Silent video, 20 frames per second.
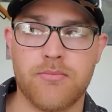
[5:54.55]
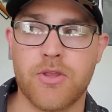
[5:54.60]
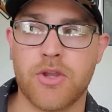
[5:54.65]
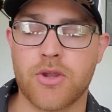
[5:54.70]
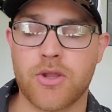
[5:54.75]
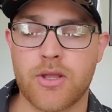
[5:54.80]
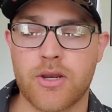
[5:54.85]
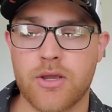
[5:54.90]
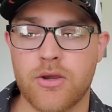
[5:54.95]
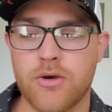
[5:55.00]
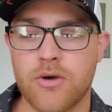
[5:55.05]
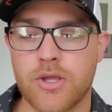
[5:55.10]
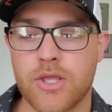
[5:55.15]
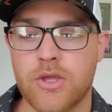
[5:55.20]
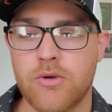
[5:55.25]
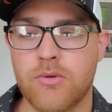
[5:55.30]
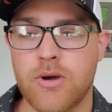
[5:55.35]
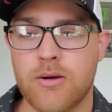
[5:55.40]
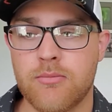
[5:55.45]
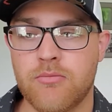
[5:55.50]
They're going to hook
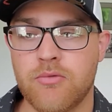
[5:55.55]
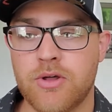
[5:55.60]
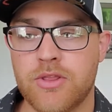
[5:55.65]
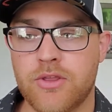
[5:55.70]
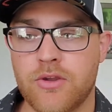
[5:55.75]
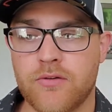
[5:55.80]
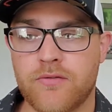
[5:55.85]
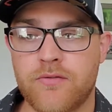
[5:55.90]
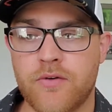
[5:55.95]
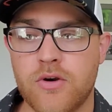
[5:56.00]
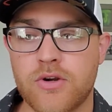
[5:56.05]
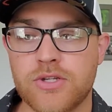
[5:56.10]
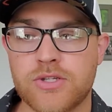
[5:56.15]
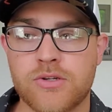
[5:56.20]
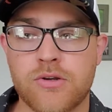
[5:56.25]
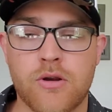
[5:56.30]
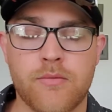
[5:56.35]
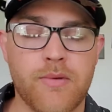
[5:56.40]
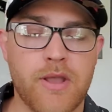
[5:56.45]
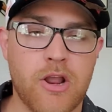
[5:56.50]
you up with your first
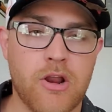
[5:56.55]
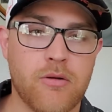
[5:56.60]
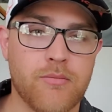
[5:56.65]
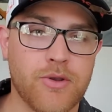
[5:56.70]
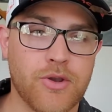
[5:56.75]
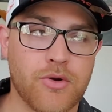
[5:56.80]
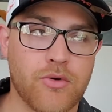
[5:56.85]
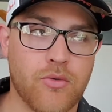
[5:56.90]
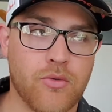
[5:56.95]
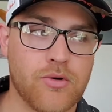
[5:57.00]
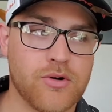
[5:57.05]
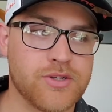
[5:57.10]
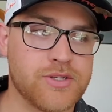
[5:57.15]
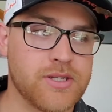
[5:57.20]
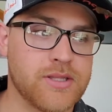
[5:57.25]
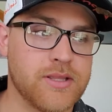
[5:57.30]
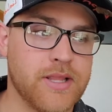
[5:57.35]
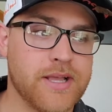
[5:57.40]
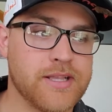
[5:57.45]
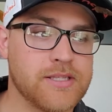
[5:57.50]
term airman course,
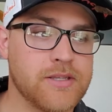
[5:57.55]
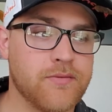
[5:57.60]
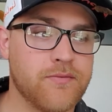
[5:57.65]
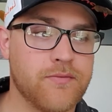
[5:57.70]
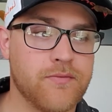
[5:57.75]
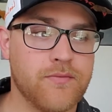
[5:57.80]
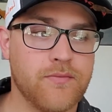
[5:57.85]
and that's if